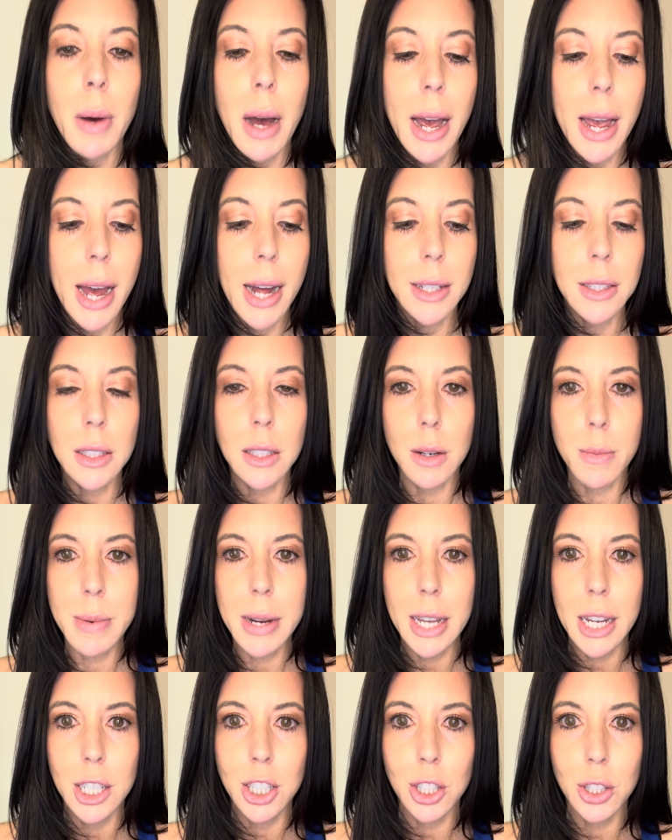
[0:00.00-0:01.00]
I had so
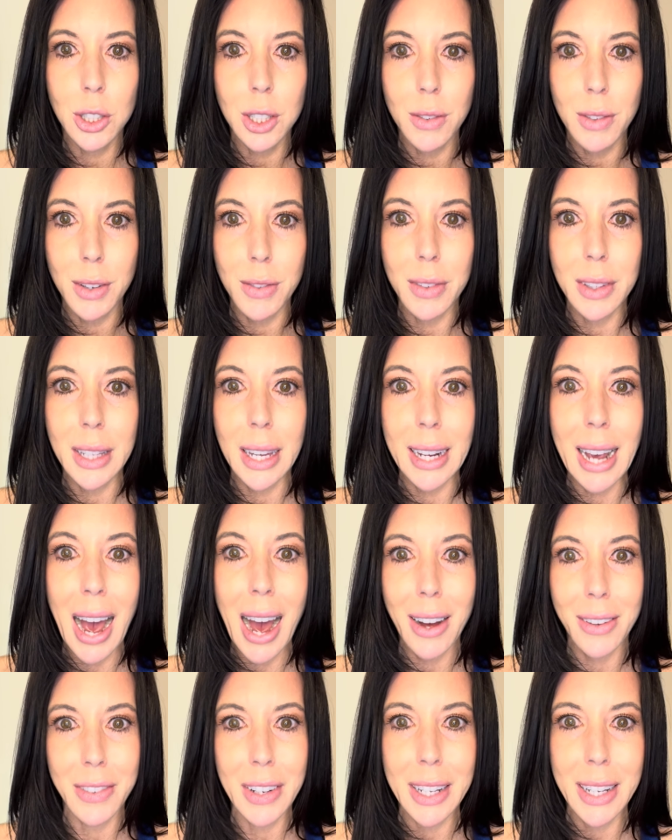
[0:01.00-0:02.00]
many issues of even like
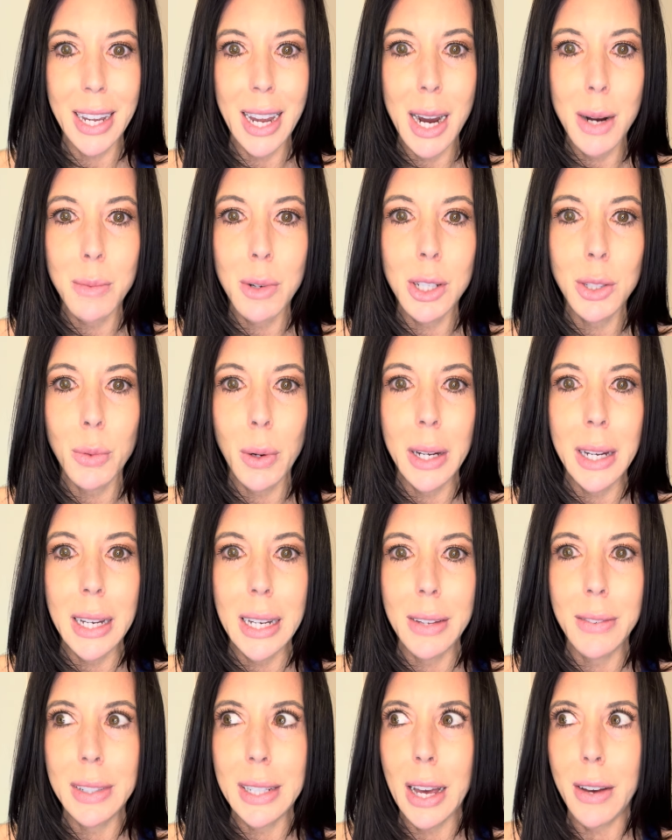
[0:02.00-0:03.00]
having cameras where I could
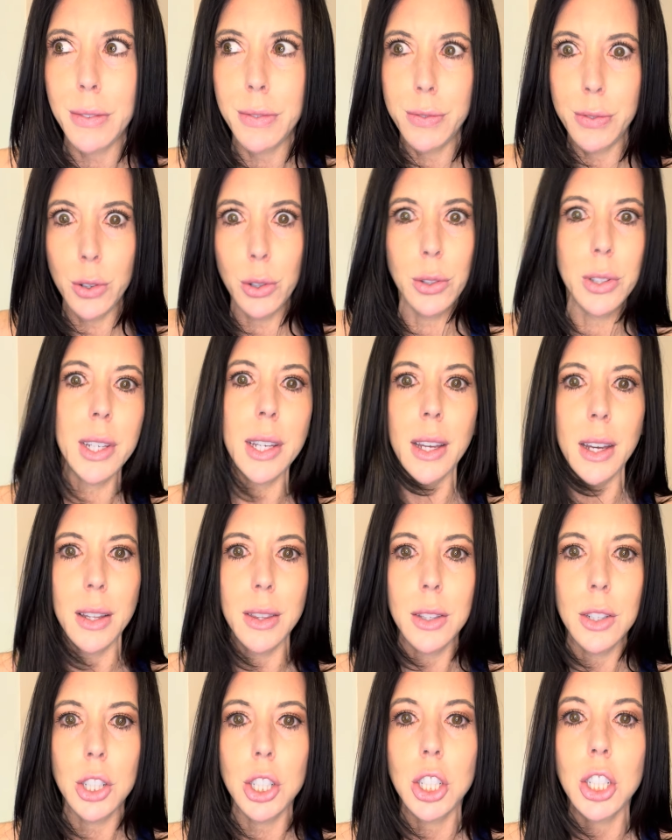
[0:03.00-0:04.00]
even get fully in
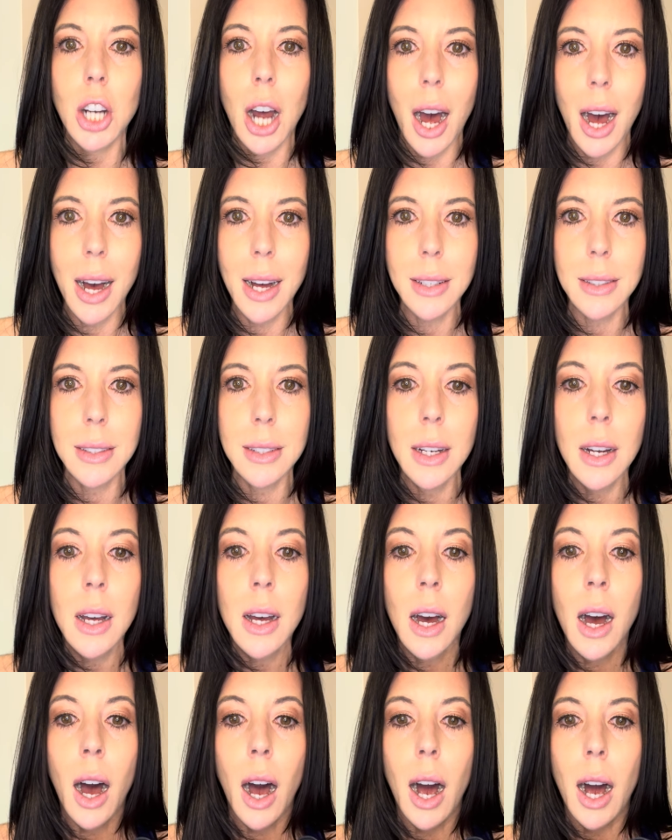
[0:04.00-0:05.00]
the shot.
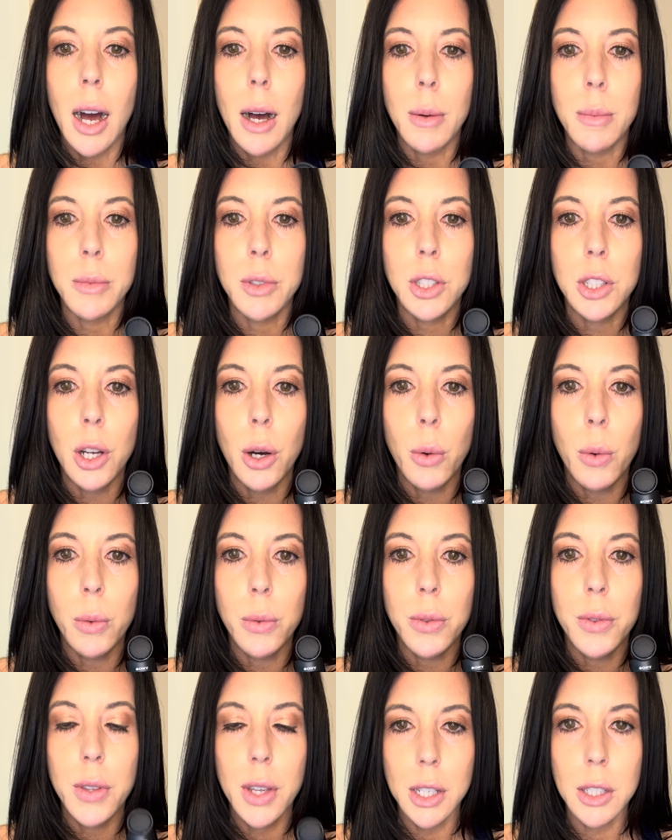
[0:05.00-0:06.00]
So
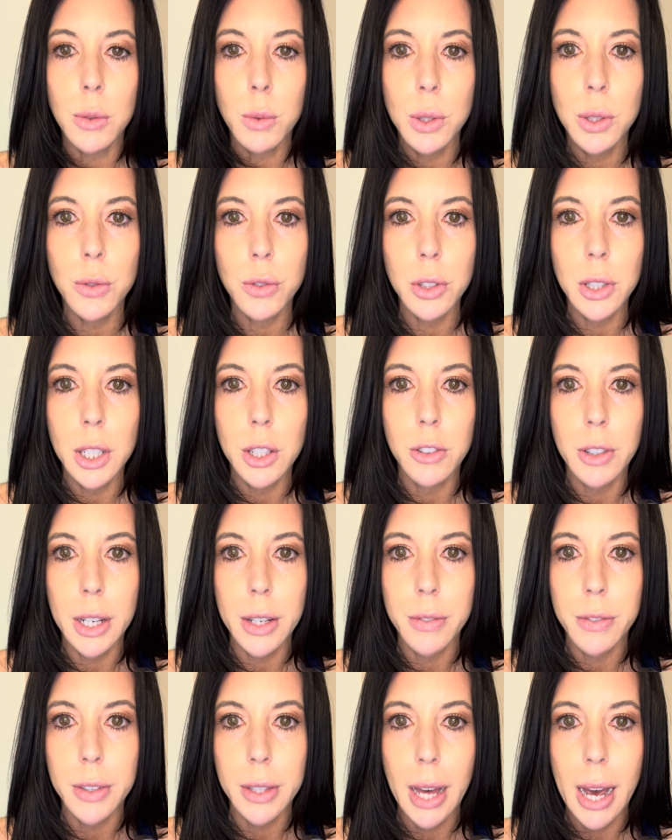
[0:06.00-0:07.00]
this was really
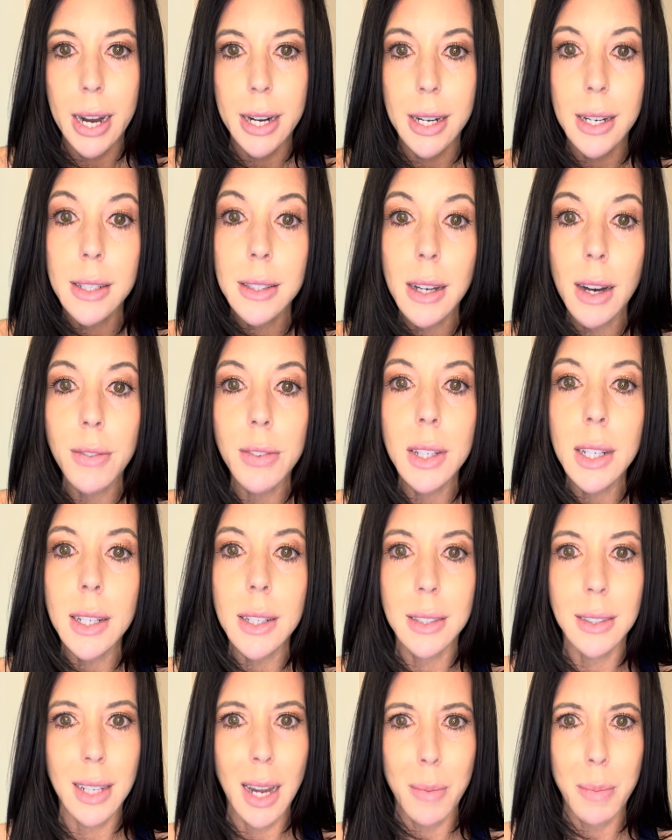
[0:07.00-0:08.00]
great for that. And it's definitely a
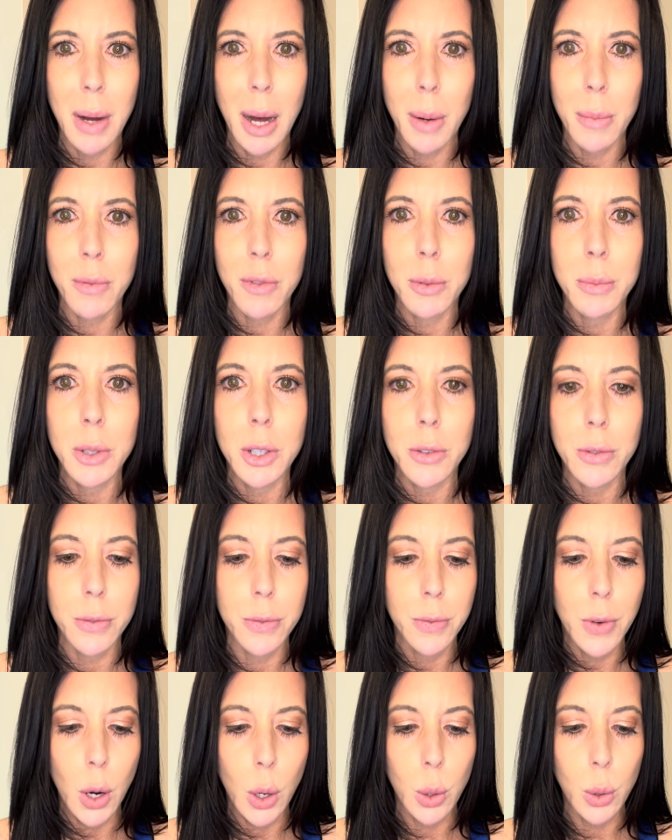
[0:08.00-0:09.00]
step up from your
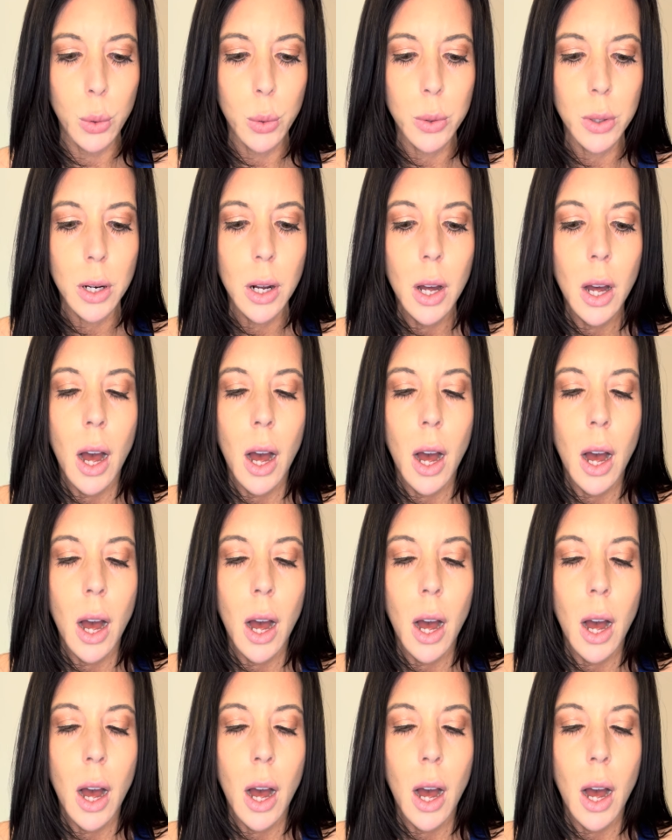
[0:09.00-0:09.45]
phone.